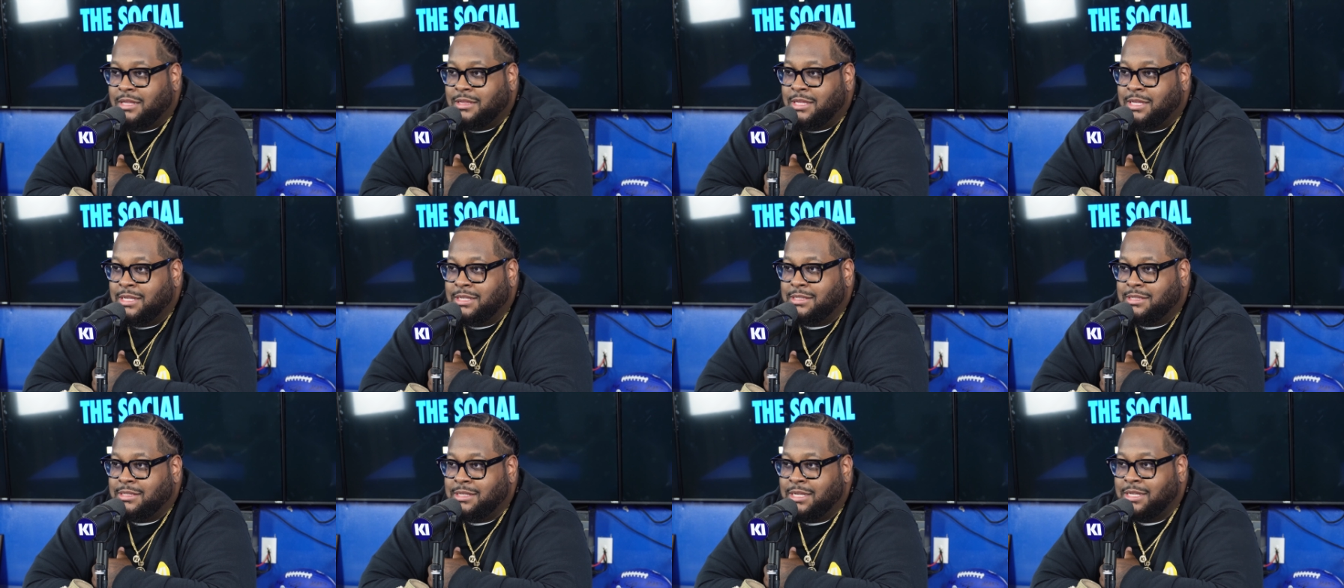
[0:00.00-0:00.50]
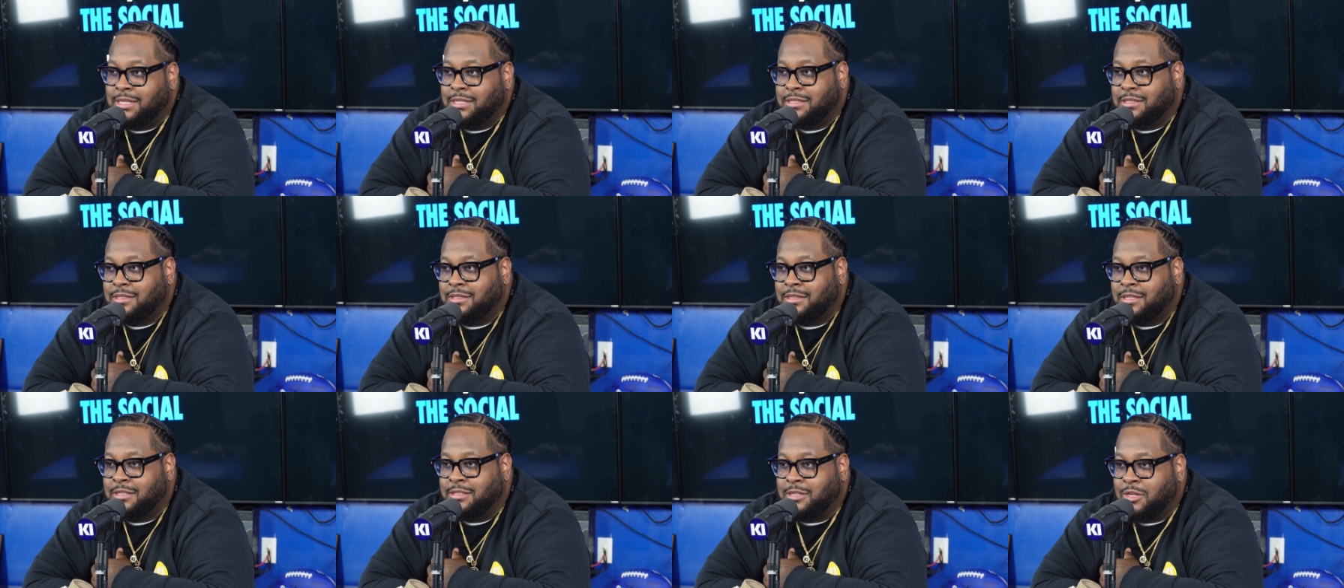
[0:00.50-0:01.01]
This is
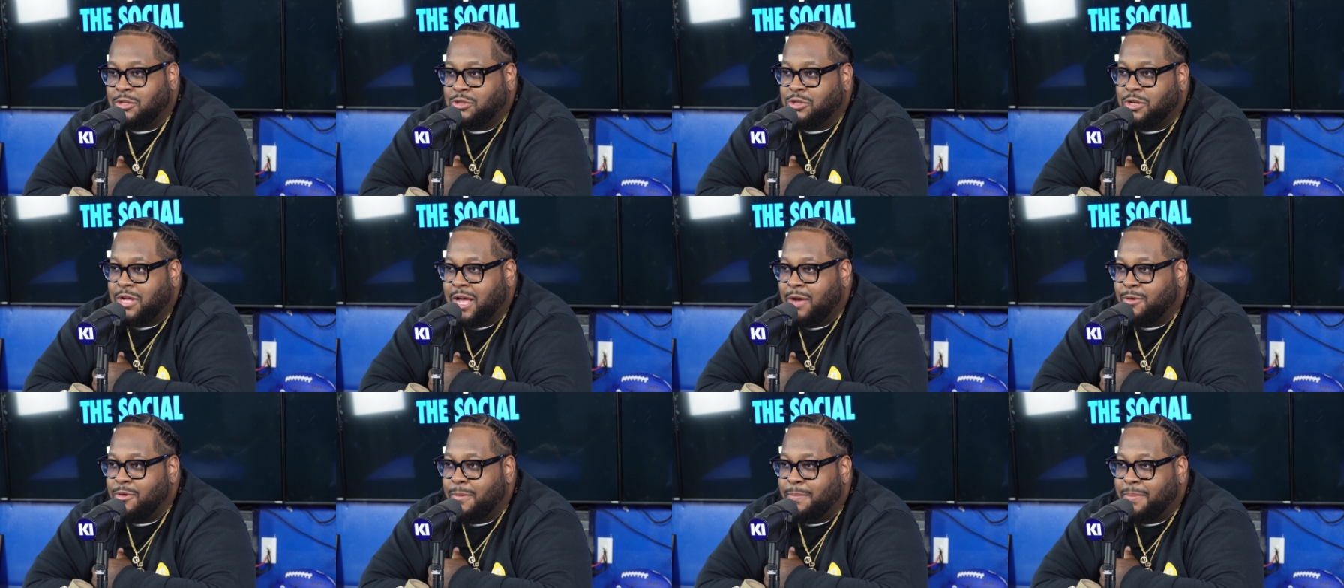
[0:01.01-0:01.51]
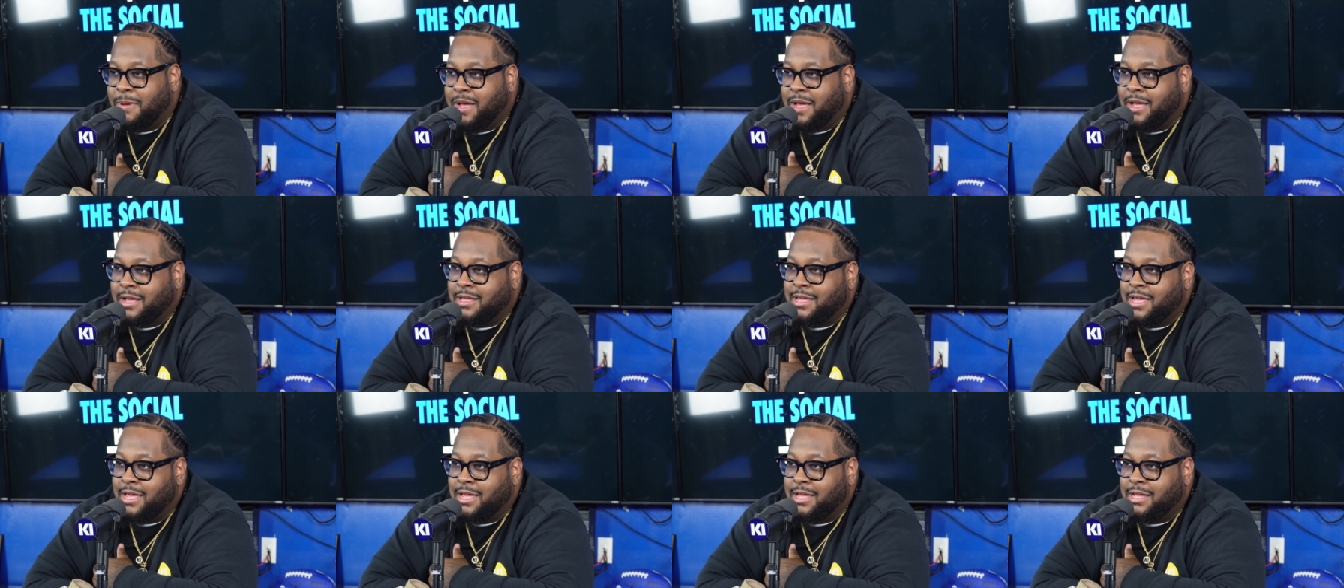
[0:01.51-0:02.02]
the Social Hour
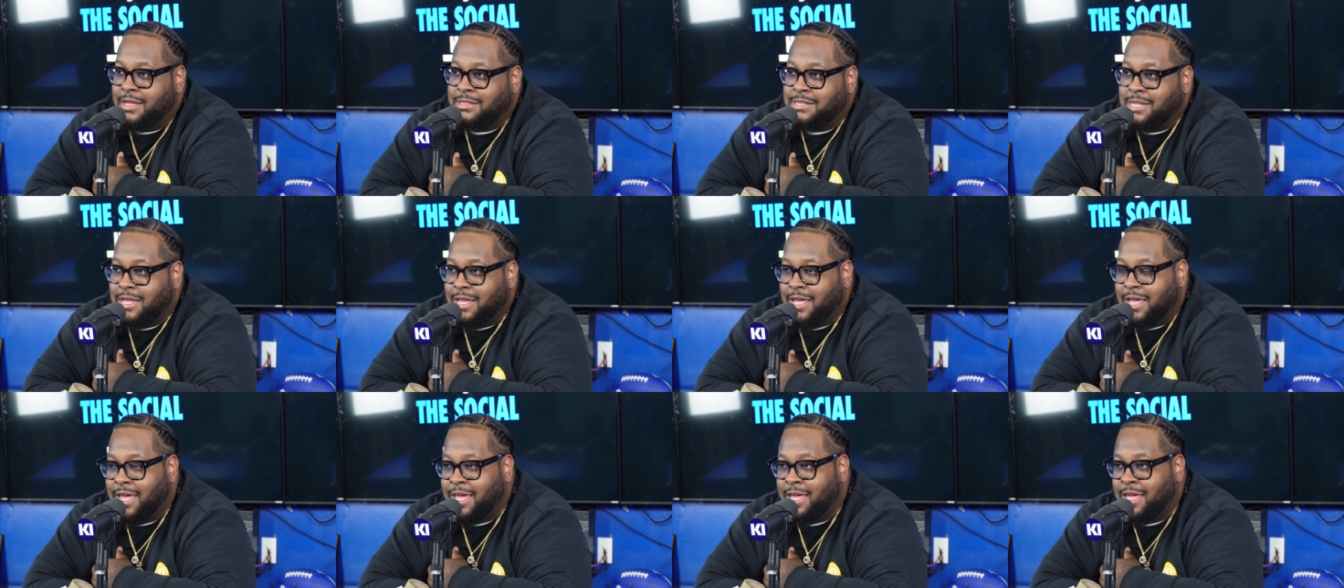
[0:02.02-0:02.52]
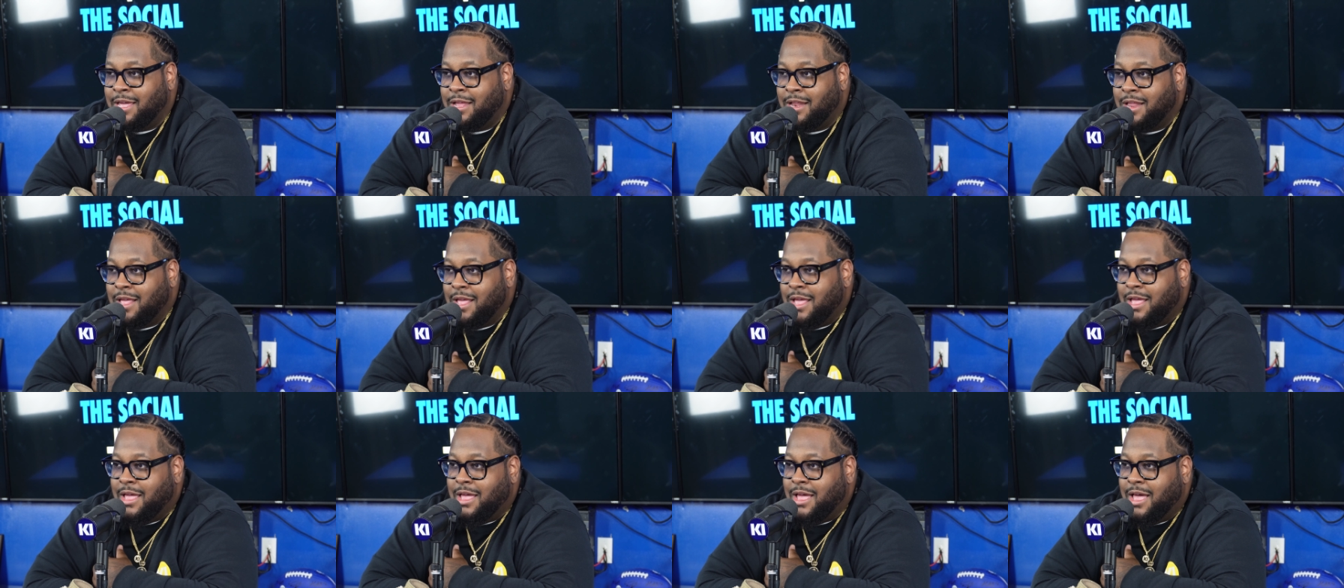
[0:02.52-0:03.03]
Podcast, and
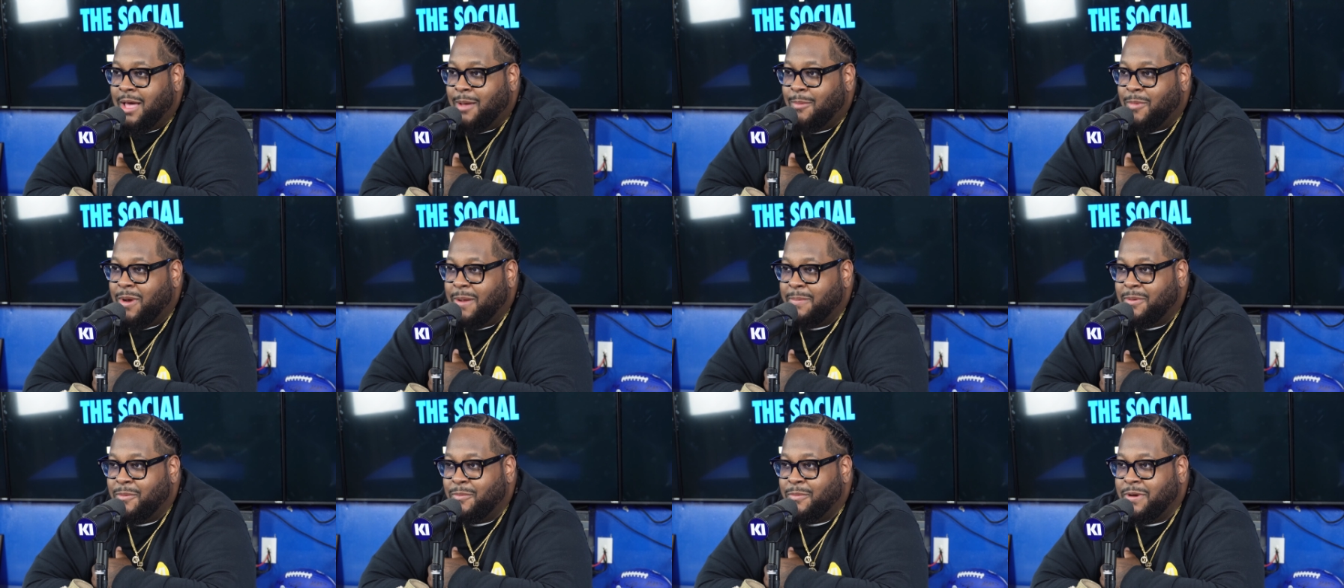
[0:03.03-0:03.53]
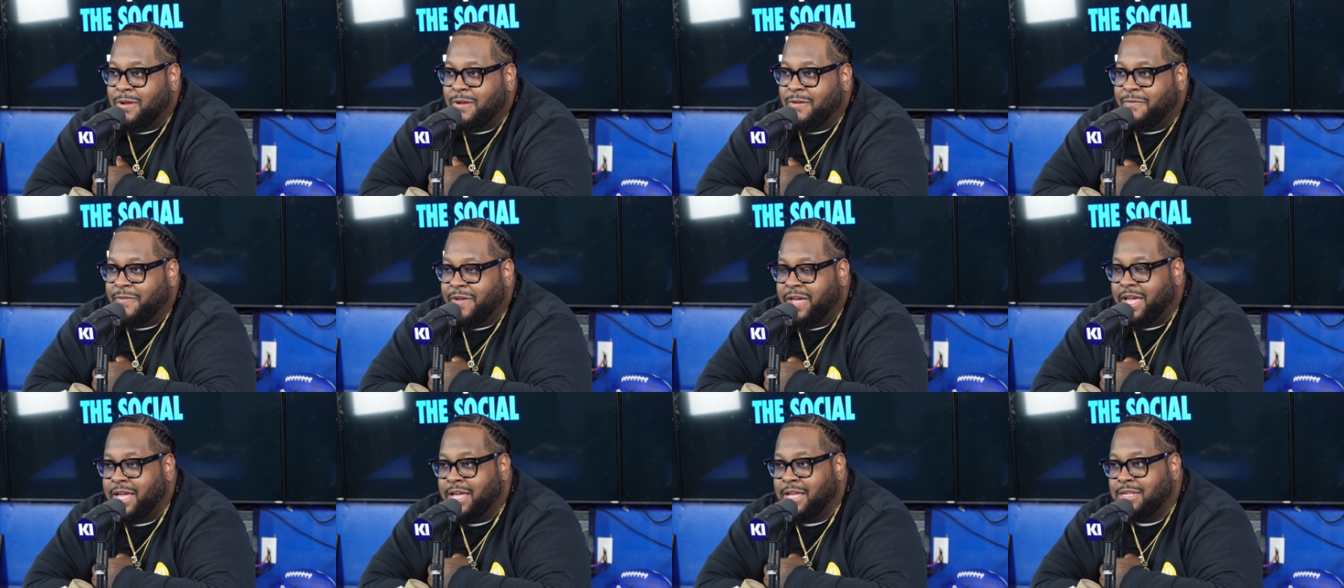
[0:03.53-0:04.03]
I'm rapping real
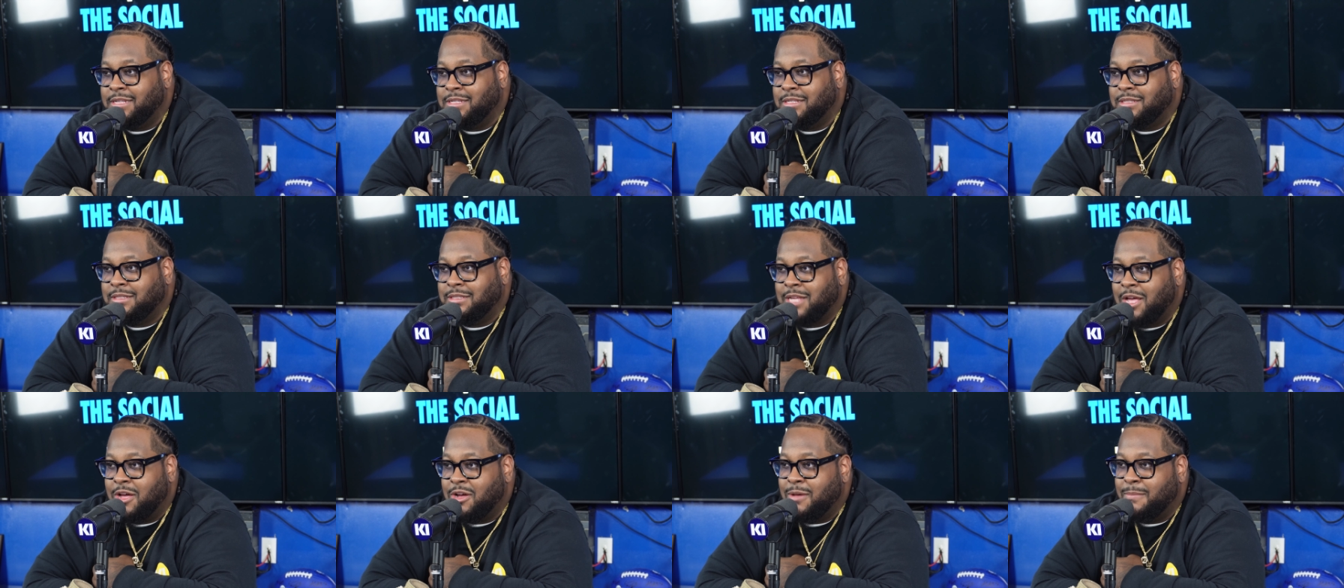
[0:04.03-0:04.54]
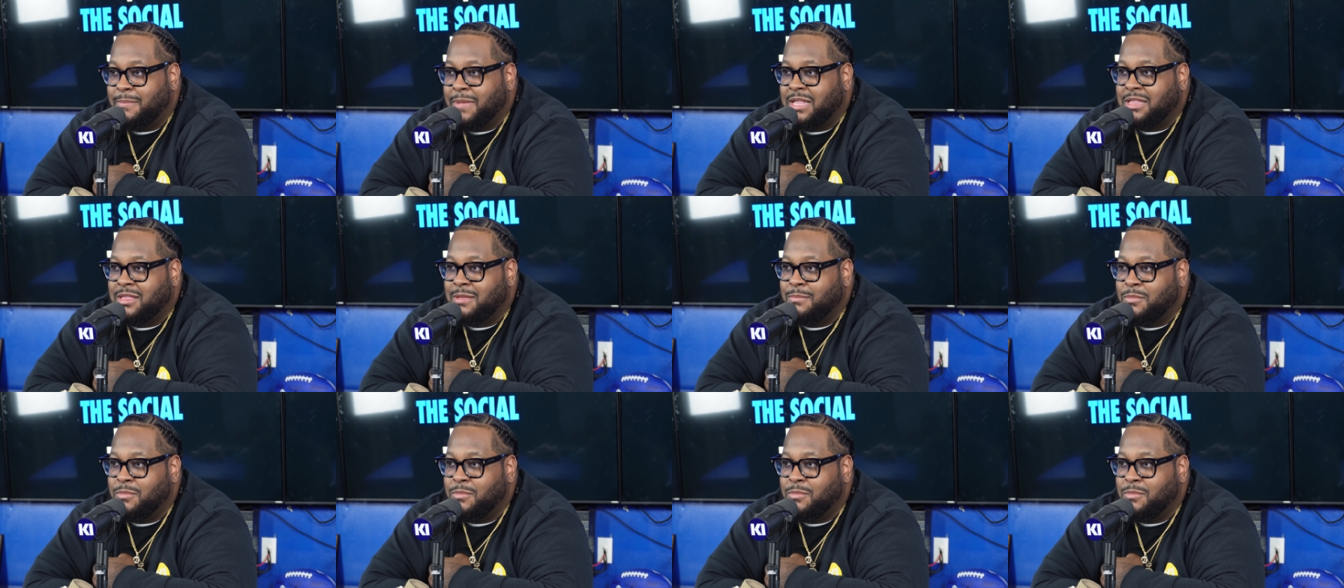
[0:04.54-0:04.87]
fast, talking about the